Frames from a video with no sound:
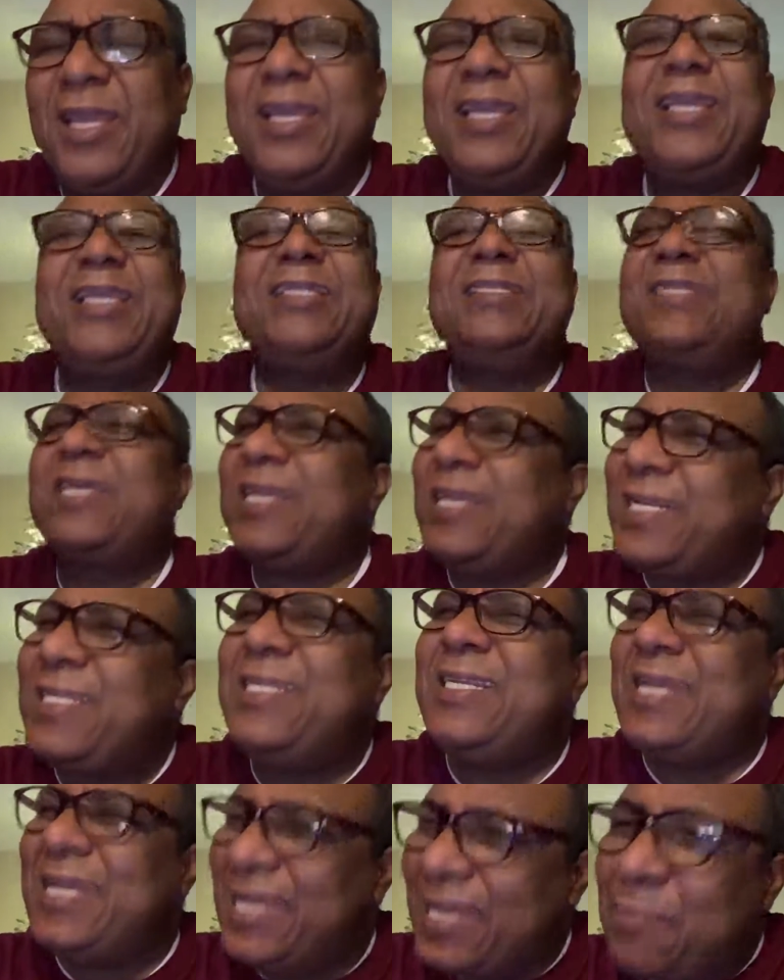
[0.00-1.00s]
He did it
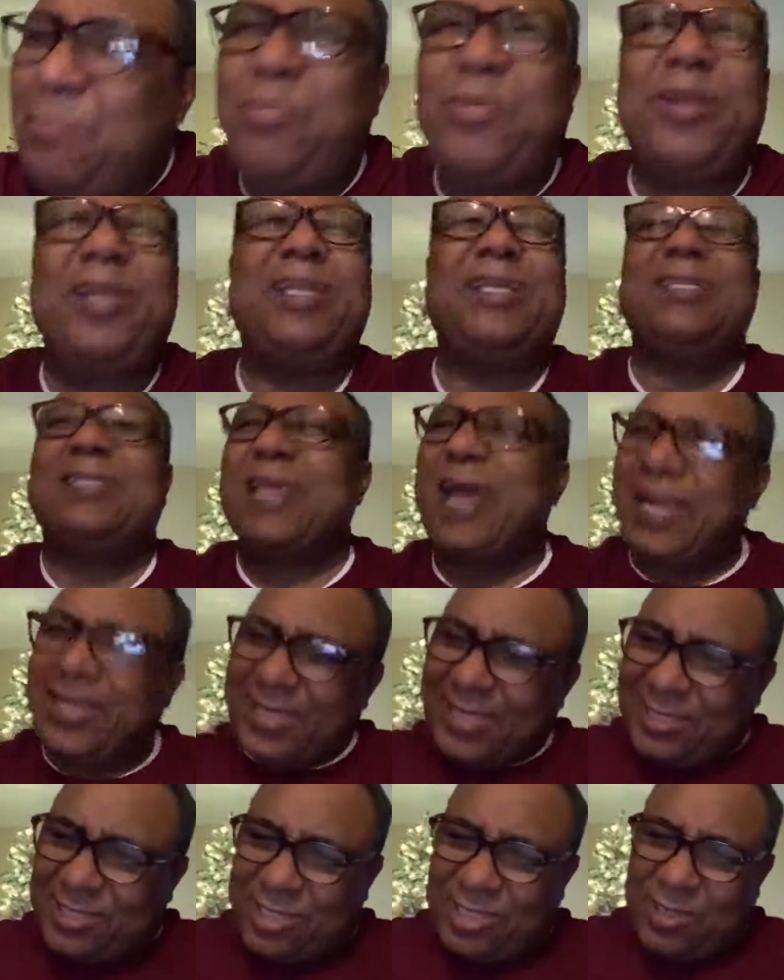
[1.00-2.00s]
deliberately.
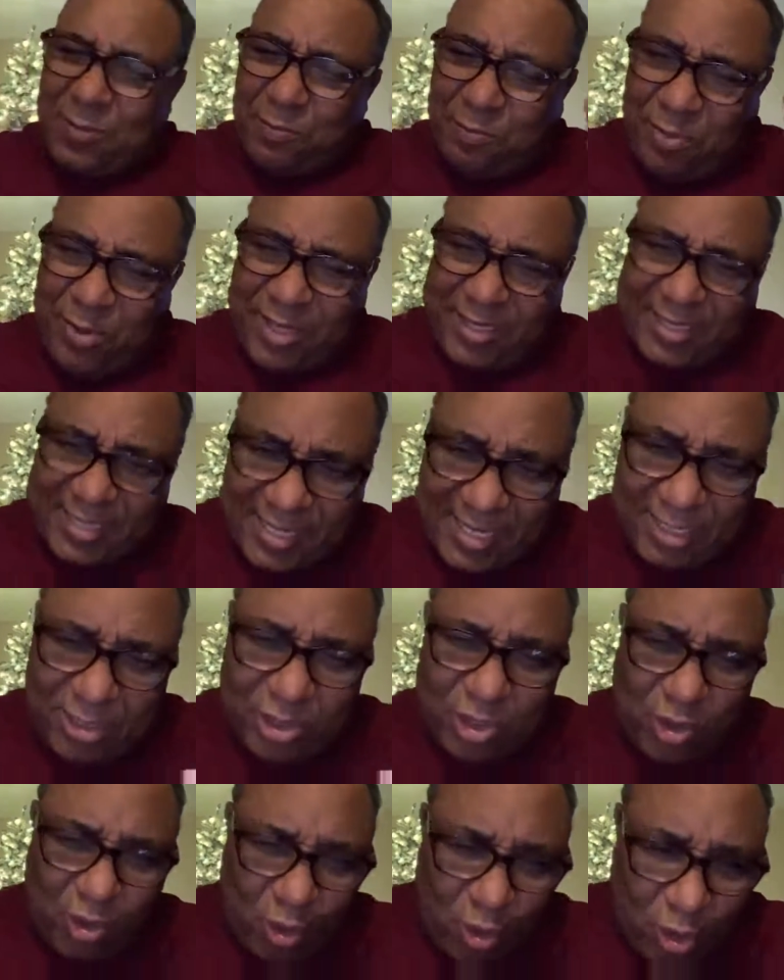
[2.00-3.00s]
That is the president,
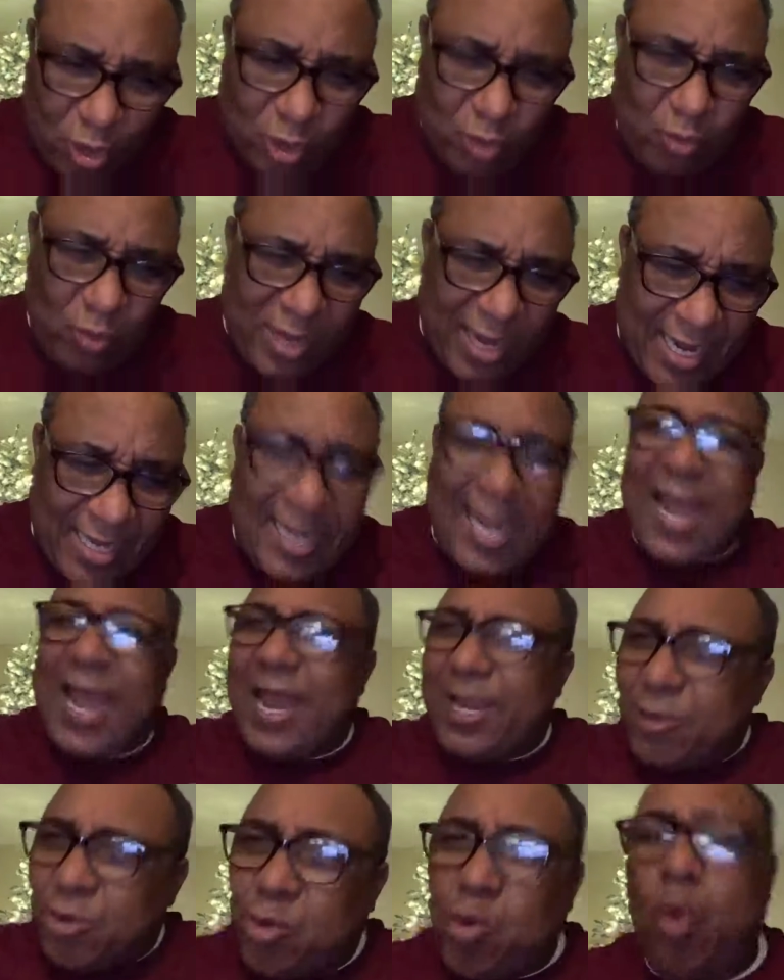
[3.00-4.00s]
George Weah, that
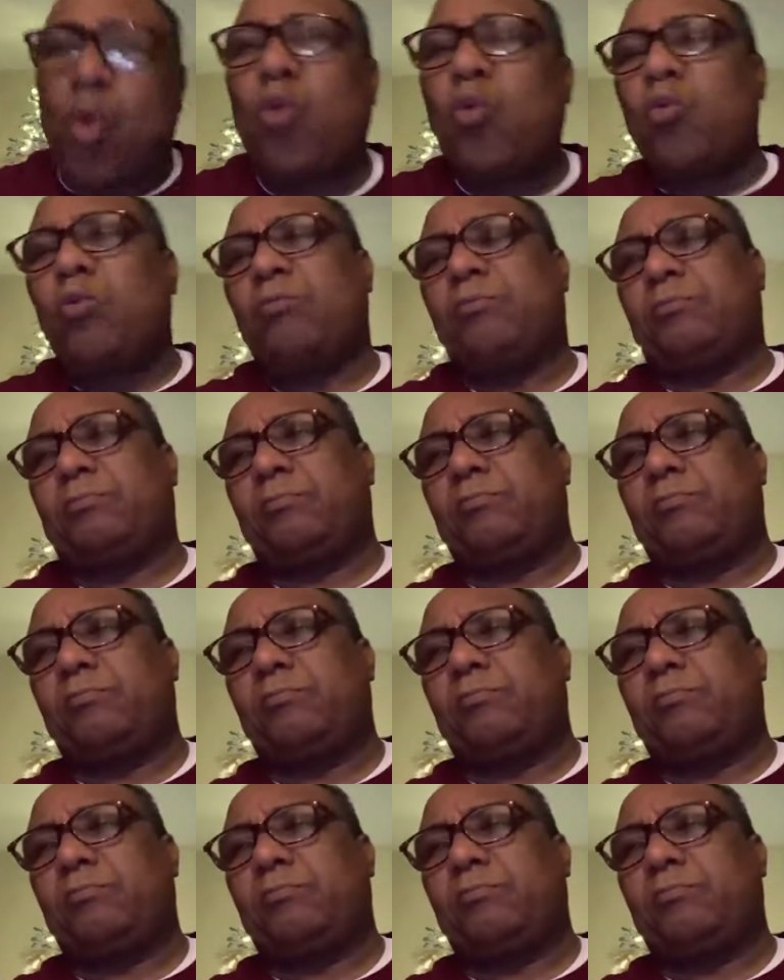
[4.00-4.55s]
I know.